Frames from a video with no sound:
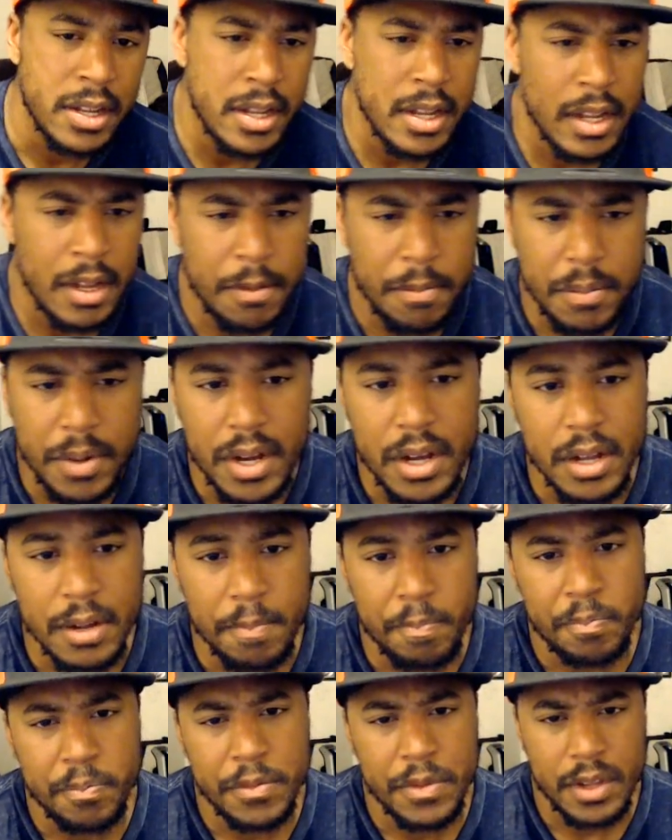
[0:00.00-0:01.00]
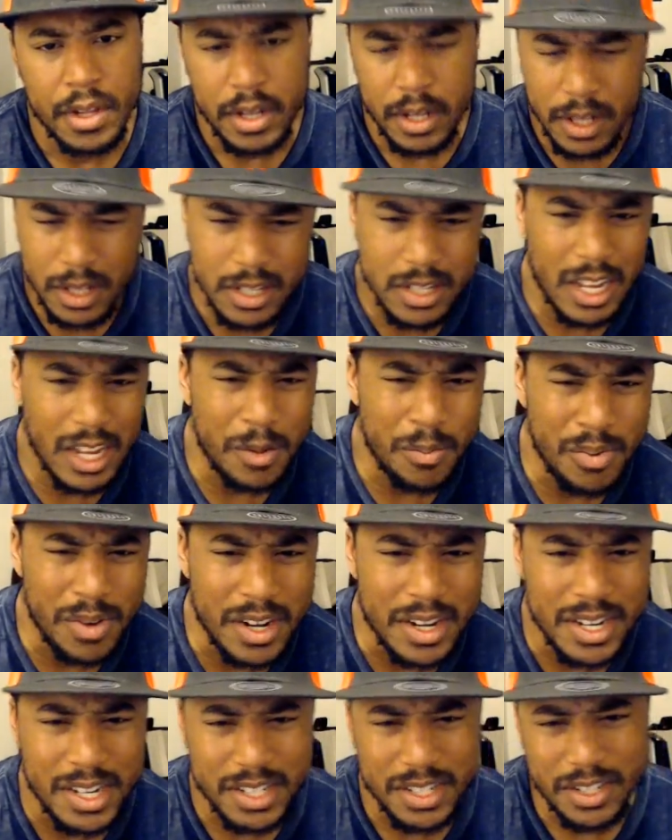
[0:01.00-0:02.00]
But, it looks like a pretty
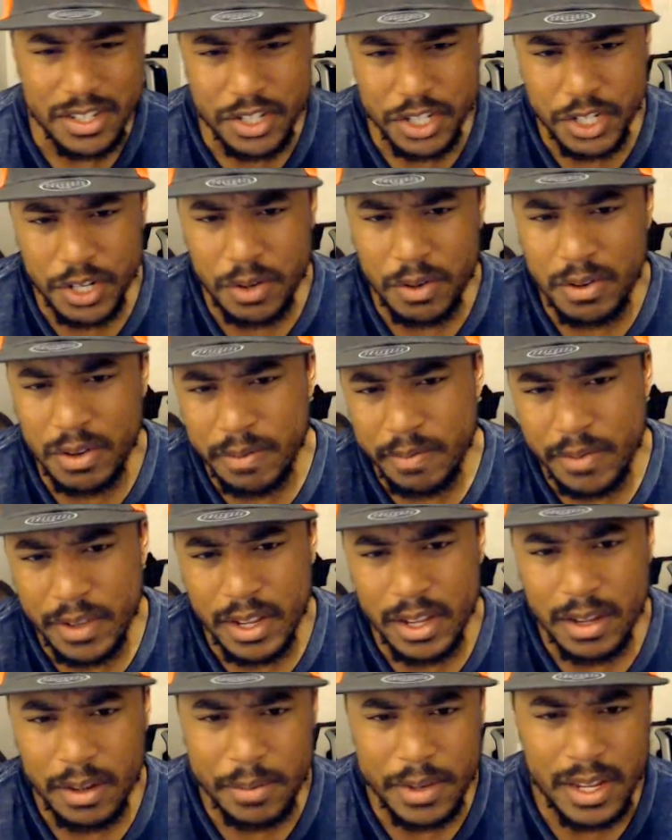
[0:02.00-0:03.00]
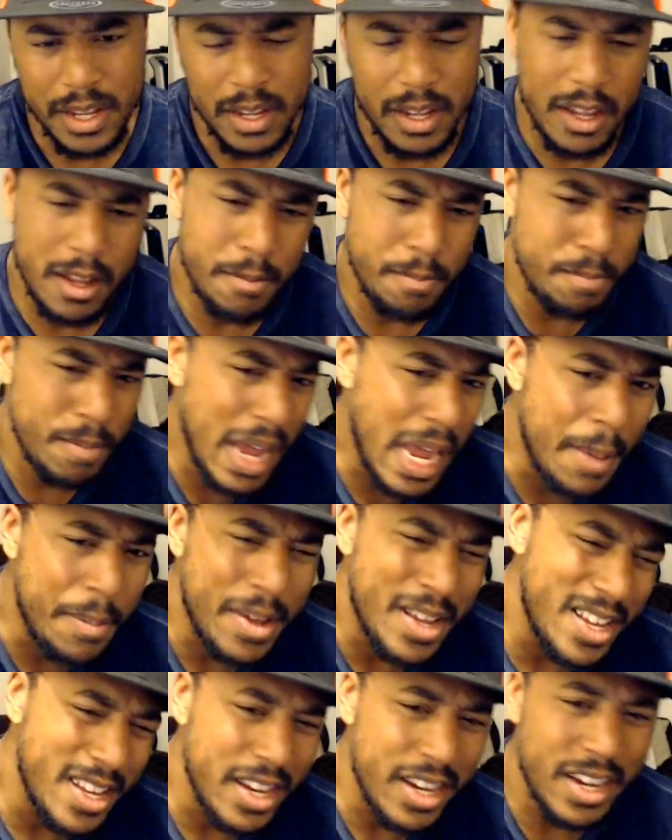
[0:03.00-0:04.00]
decent show. I mean, it may be
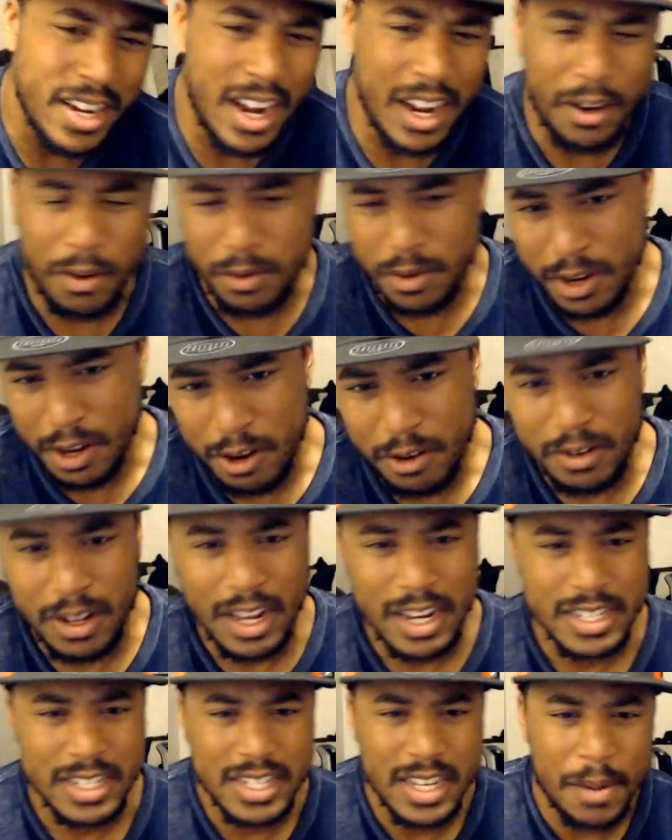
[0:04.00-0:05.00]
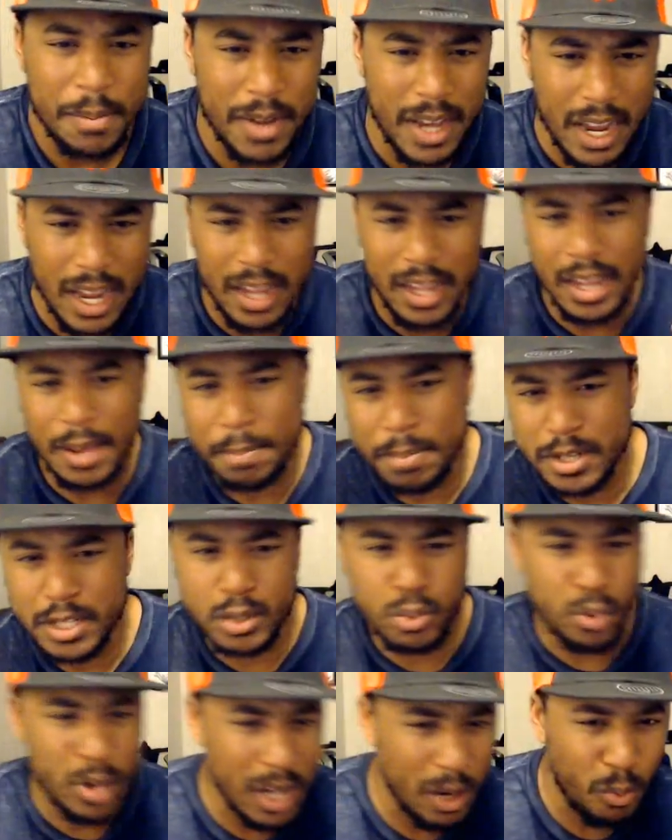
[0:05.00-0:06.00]
good, I don't know. Like I said, I'm kind of in
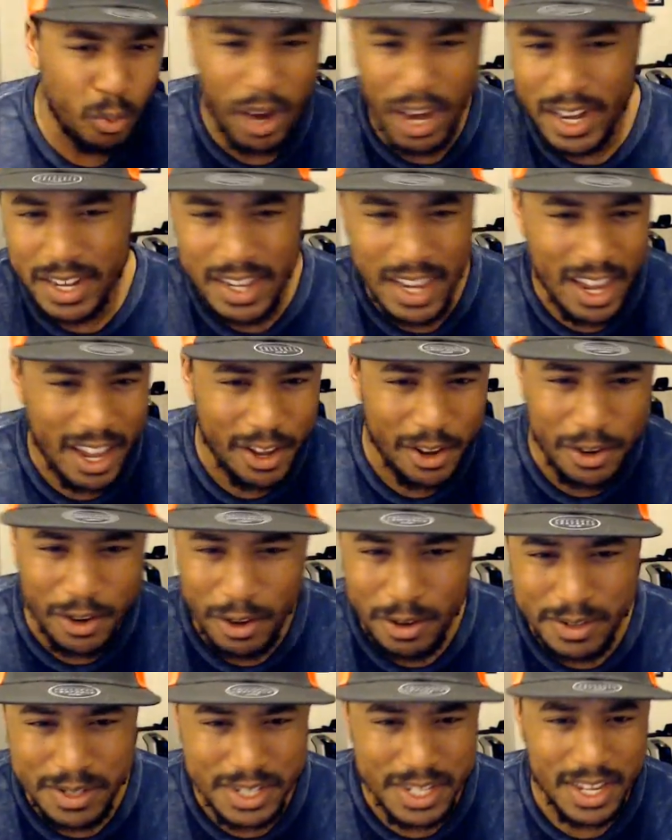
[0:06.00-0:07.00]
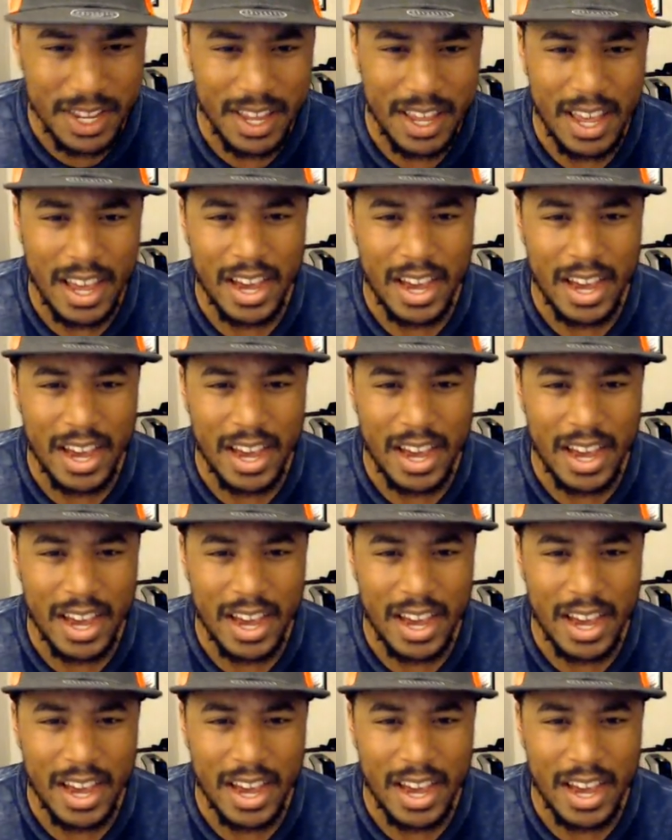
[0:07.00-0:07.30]
between right now, you know what I'm saying, how